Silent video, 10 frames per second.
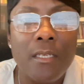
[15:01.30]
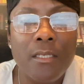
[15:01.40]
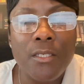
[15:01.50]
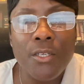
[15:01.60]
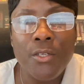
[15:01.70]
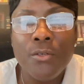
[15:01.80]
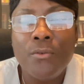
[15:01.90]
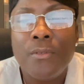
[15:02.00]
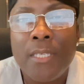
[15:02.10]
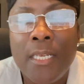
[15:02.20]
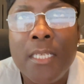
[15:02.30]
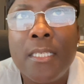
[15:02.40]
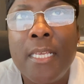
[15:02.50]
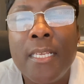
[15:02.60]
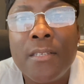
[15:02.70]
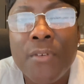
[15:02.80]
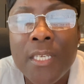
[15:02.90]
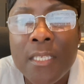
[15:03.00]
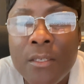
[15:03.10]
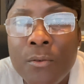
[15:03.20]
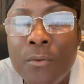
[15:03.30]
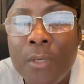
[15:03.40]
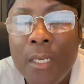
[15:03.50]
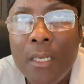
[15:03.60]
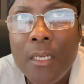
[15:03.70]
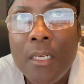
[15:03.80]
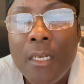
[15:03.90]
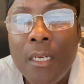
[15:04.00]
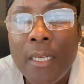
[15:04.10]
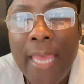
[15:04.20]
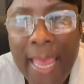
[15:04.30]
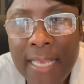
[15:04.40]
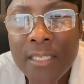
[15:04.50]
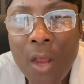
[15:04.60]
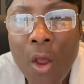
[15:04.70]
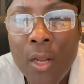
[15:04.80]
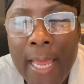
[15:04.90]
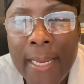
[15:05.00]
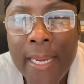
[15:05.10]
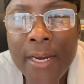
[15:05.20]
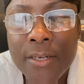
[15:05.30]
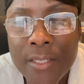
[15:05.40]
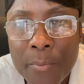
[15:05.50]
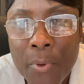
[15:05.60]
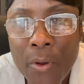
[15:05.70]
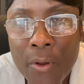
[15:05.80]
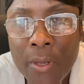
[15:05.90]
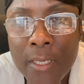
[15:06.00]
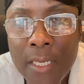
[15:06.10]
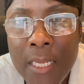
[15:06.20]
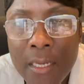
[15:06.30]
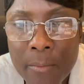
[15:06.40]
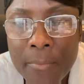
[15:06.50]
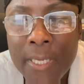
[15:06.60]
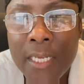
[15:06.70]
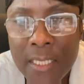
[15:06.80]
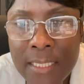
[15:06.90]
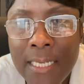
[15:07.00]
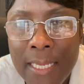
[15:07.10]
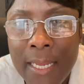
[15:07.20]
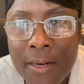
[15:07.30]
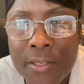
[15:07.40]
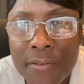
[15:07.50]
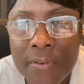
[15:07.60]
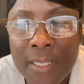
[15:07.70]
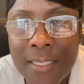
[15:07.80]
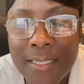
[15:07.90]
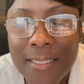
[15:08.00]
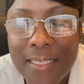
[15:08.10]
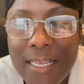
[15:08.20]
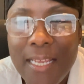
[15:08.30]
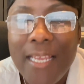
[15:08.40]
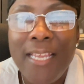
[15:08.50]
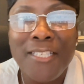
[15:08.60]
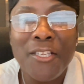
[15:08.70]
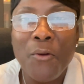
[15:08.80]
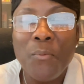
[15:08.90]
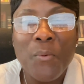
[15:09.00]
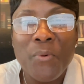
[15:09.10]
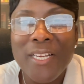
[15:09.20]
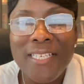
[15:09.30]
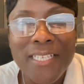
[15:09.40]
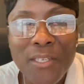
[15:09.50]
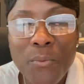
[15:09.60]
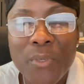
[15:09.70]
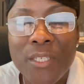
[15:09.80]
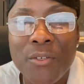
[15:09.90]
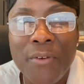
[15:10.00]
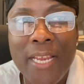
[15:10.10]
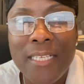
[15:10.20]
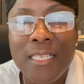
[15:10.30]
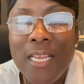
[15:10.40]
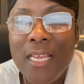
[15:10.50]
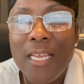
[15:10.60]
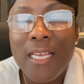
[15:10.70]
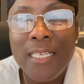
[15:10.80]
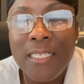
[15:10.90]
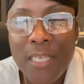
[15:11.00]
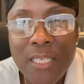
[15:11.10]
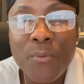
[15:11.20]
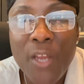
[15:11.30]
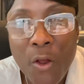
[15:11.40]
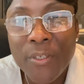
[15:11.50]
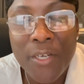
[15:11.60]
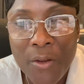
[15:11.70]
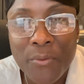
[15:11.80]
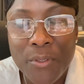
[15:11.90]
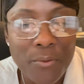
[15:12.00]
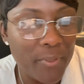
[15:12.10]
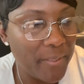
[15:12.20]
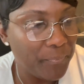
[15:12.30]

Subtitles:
to use, and it says for us to cast all our cares upon him because he cares for us. And so when we're dealing with stress, it's because we're holding on to it.